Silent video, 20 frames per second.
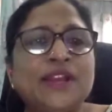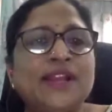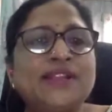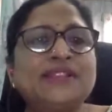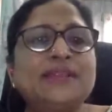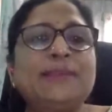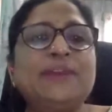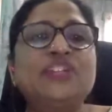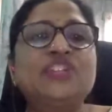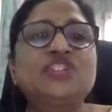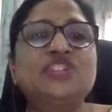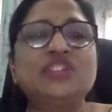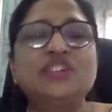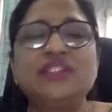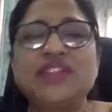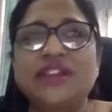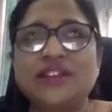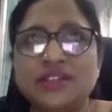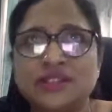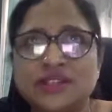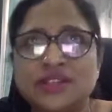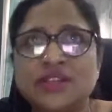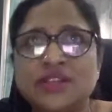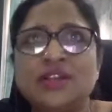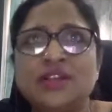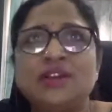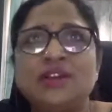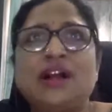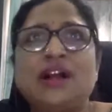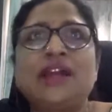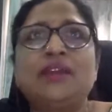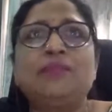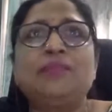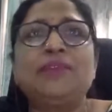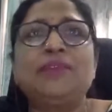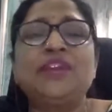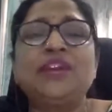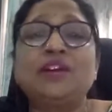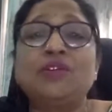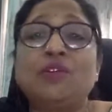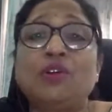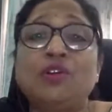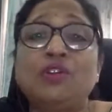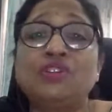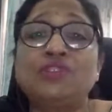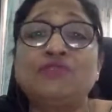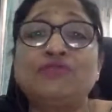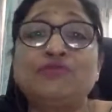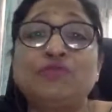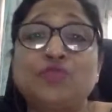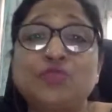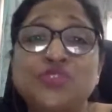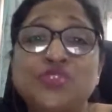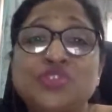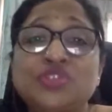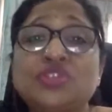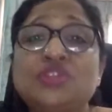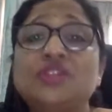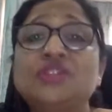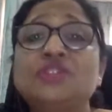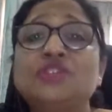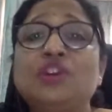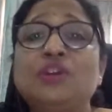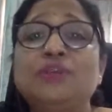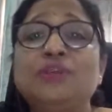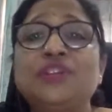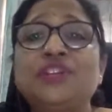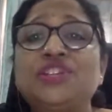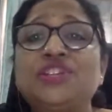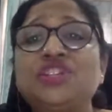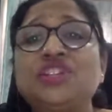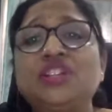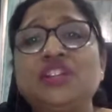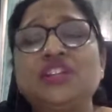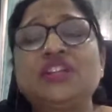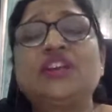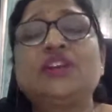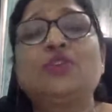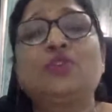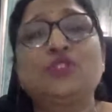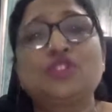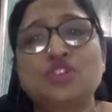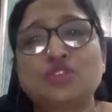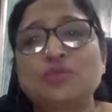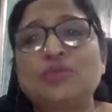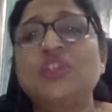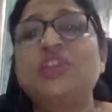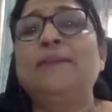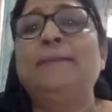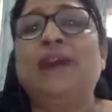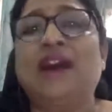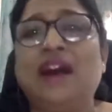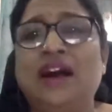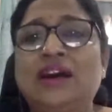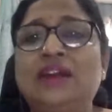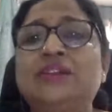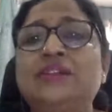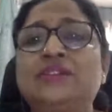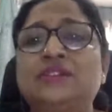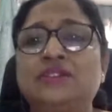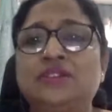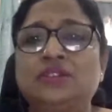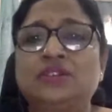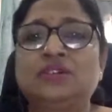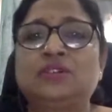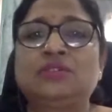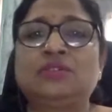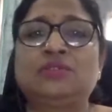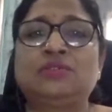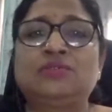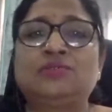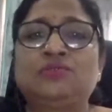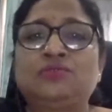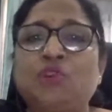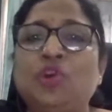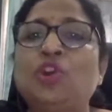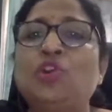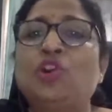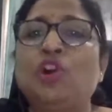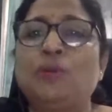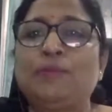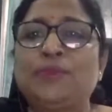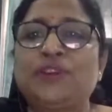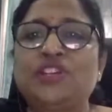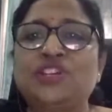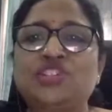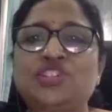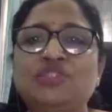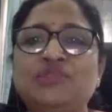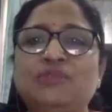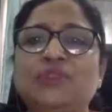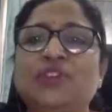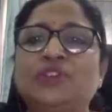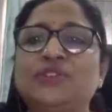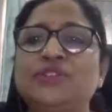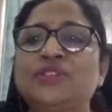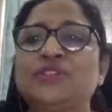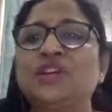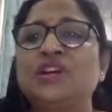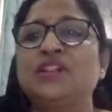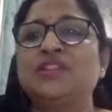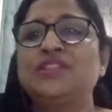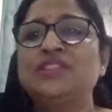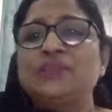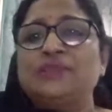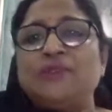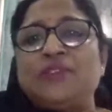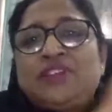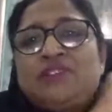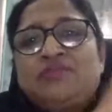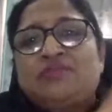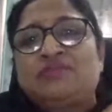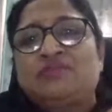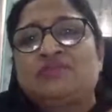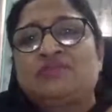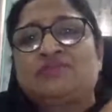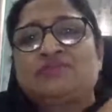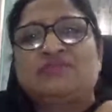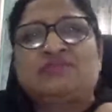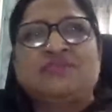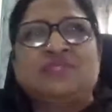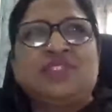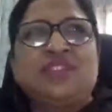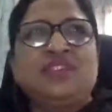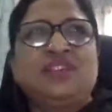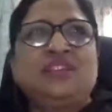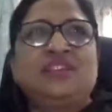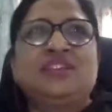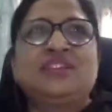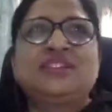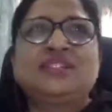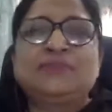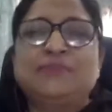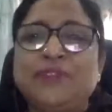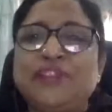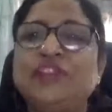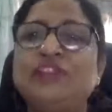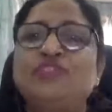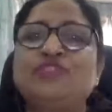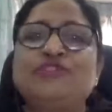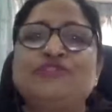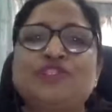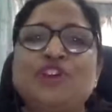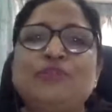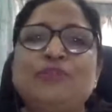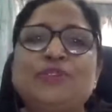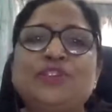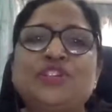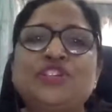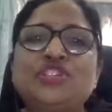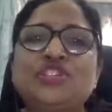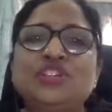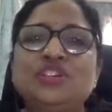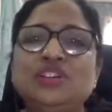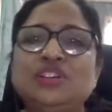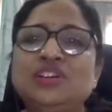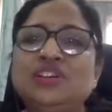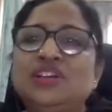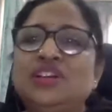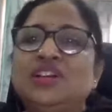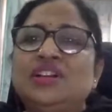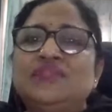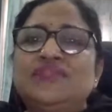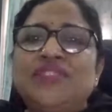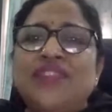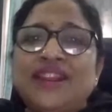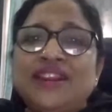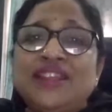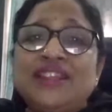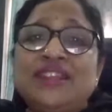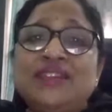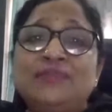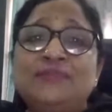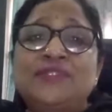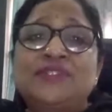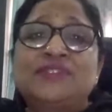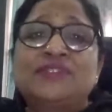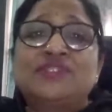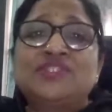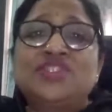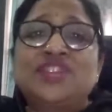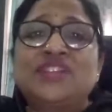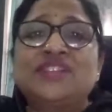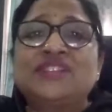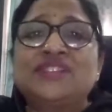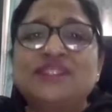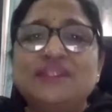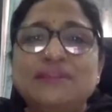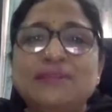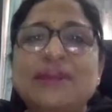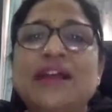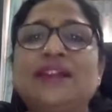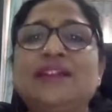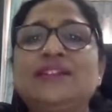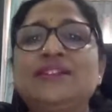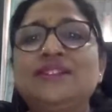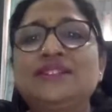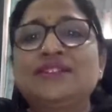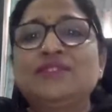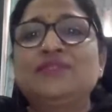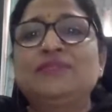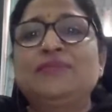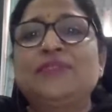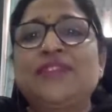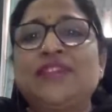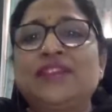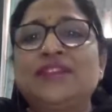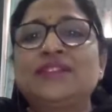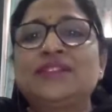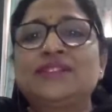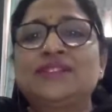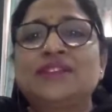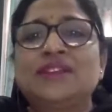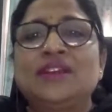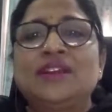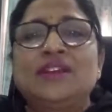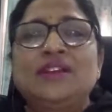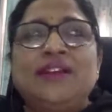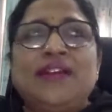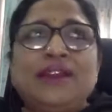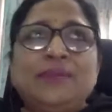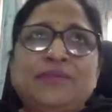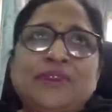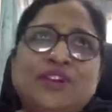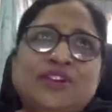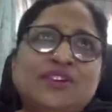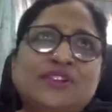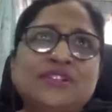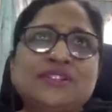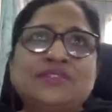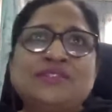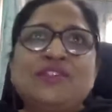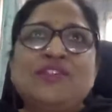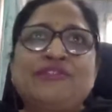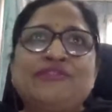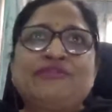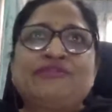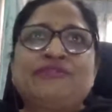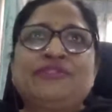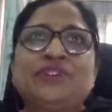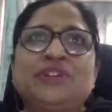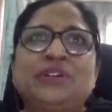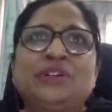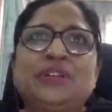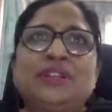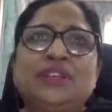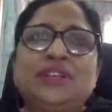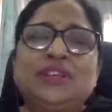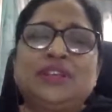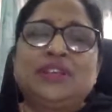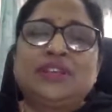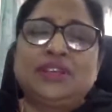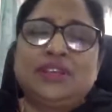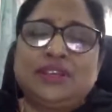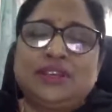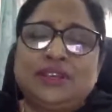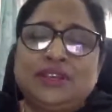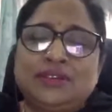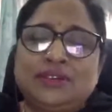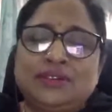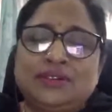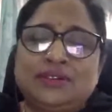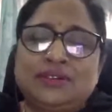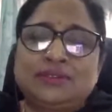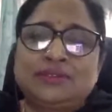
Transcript: As I mentioned that IPR also fosters competition. It can also be a bar for competition because the spirit of competition that keeps checks and balance in place. And because of the